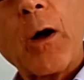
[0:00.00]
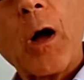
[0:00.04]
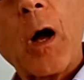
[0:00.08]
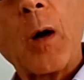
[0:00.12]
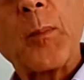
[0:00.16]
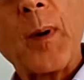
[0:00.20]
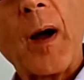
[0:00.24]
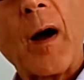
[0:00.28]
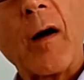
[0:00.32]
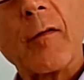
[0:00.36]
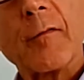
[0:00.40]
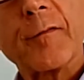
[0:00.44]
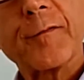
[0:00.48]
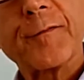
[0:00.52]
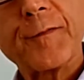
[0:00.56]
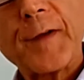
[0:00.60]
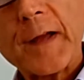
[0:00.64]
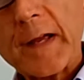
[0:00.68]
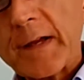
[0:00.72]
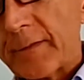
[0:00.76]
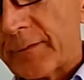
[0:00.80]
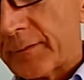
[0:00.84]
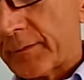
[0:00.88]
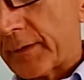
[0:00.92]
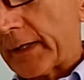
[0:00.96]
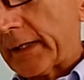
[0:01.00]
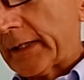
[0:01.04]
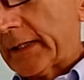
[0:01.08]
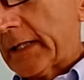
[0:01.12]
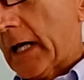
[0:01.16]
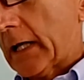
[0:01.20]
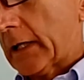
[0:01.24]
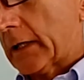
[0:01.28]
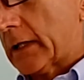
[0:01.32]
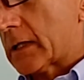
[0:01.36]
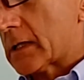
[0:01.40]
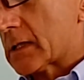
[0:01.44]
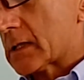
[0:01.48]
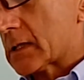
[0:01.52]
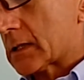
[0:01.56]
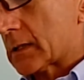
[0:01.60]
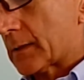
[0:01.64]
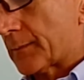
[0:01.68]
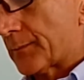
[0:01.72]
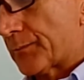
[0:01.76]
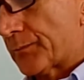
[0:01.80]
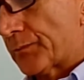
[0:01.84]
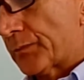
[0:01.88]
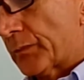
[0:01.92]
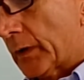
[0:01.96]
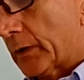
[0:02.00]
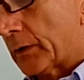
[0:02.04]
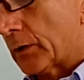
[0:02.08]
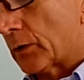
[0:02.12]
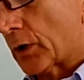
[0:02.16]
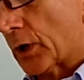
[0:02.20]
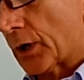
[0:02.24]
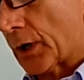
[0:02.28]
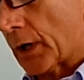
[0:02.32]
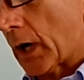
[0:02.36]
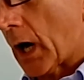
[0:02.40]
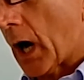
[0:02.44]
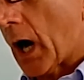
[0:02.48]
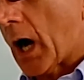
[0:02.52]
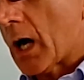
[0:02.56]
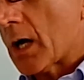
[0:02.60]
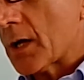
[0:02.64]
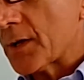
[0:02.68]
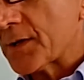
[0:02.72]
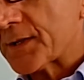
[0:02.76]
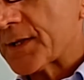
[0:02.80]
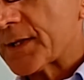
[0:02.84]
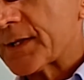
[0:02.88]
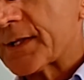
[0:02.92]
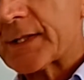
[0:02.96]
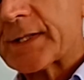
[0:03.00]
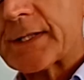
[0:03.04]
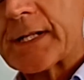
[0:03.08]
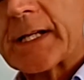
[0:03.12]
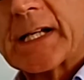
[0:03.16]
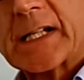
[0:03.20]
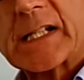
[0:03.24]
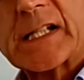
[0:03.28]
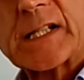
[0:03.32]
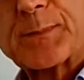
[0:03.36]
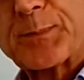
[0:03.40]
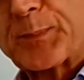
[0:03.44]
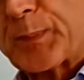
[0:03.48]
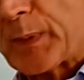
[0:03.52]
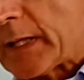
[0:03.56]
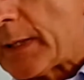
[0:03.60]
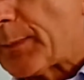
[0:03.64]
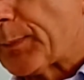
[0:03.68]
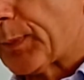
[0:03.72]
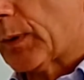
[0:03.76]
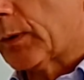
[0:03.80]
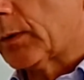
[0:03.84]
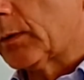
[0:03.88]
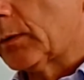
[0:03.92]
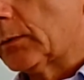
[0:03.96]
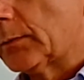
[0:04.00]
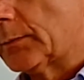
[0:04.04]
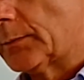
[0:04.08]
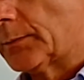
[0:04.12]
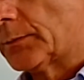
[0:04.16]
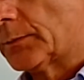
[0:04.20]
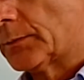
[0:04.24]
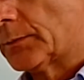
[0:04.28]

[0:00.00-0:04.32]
about favourite colours. You're going to ask 6 people